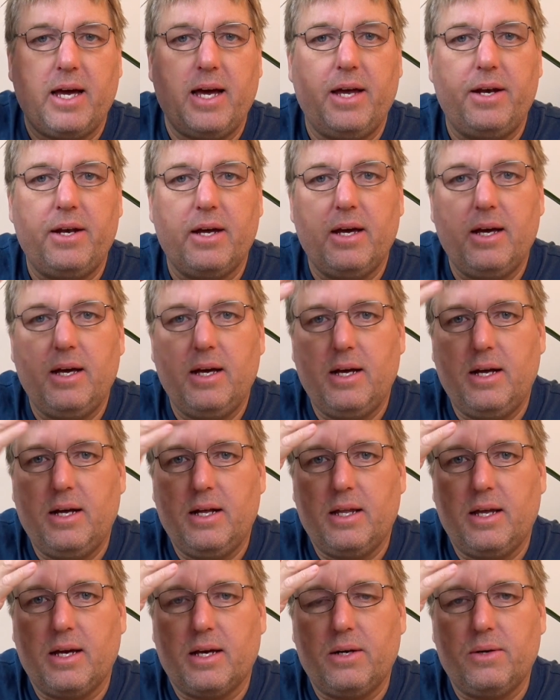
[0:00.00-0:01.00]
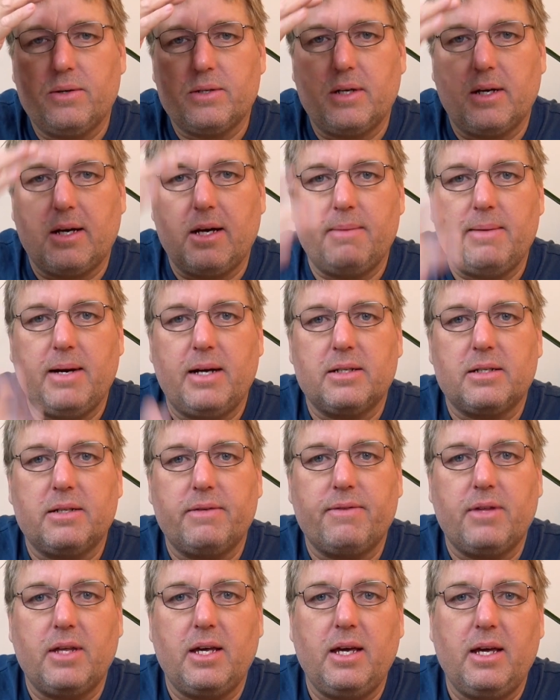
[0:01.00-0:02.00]
head. They can also come out
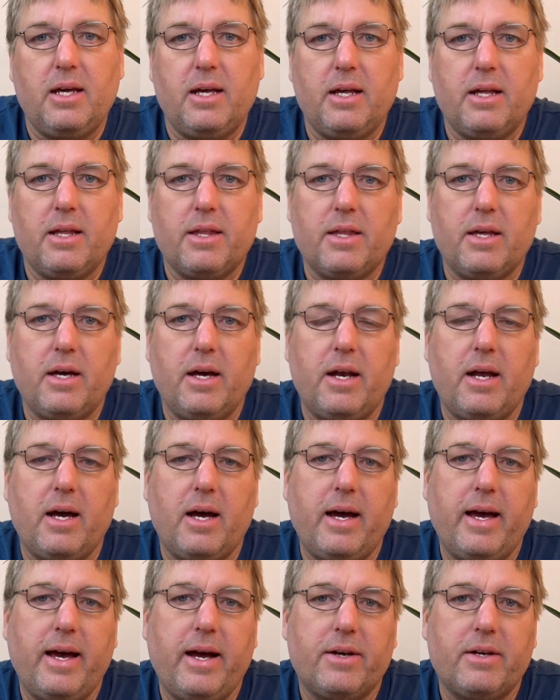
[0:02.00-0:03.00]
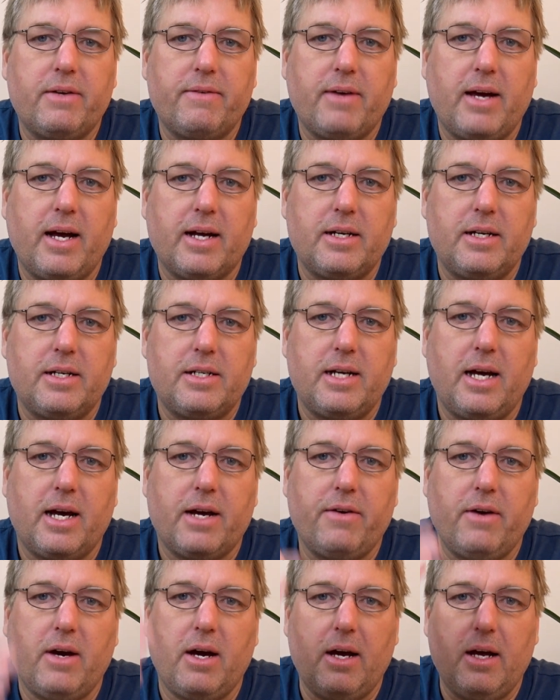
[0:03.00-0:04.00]
of the third eye, out of Ajna
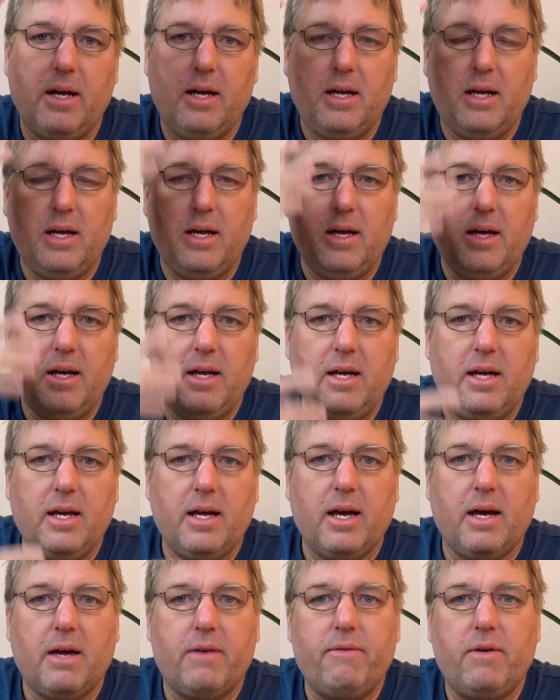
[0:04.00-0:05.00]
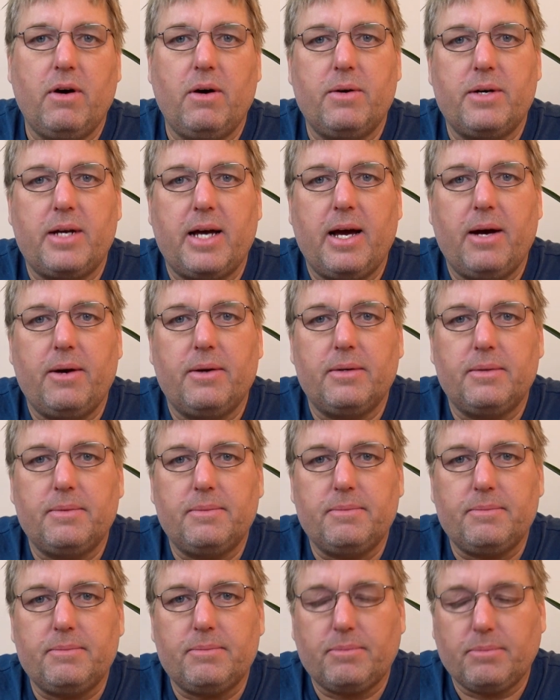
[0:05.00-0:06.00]
chakra, and roll down.
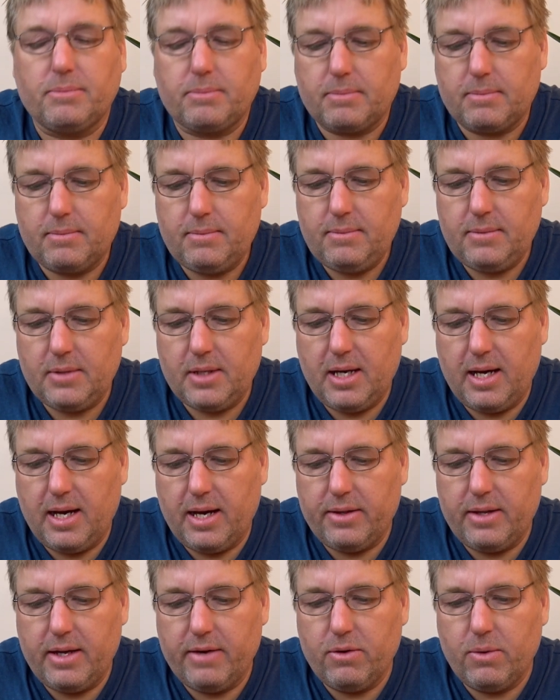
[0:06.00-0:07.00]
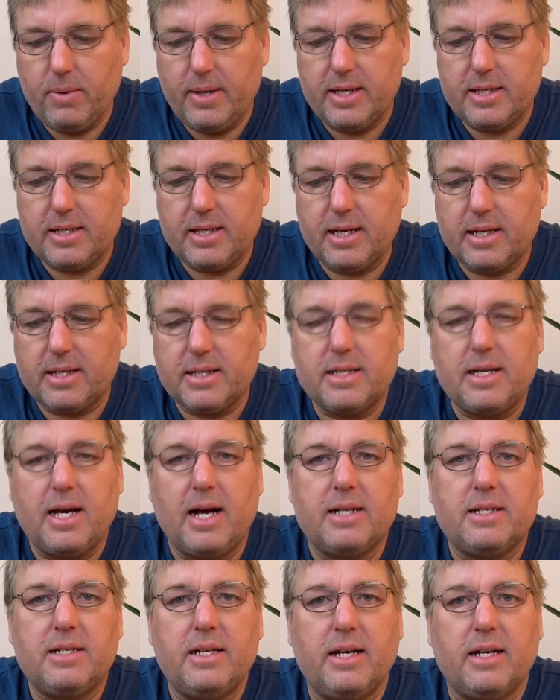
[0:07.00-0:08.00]
And they're always
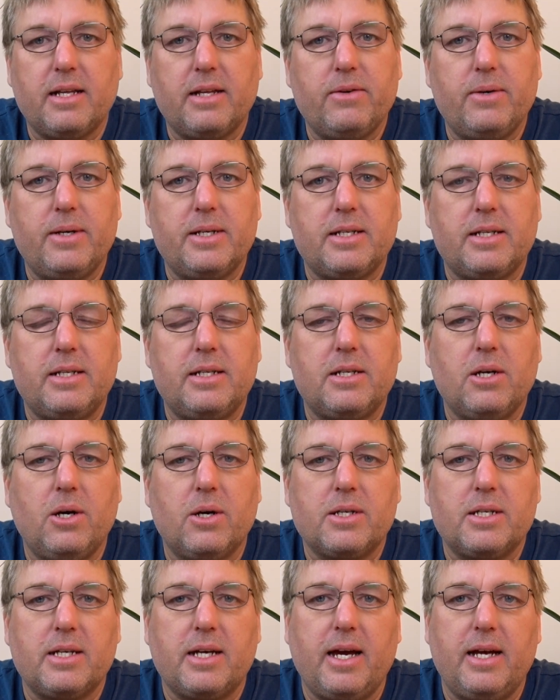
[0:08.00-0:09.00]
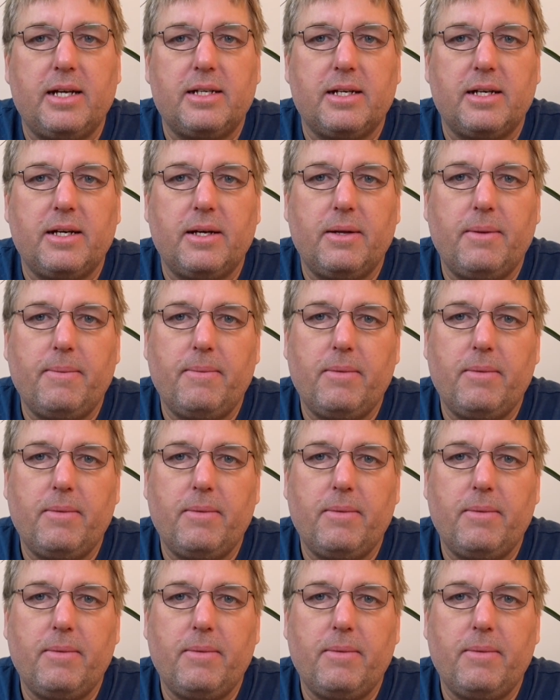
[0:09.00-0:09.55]
ecstatic, they're always intoxicating.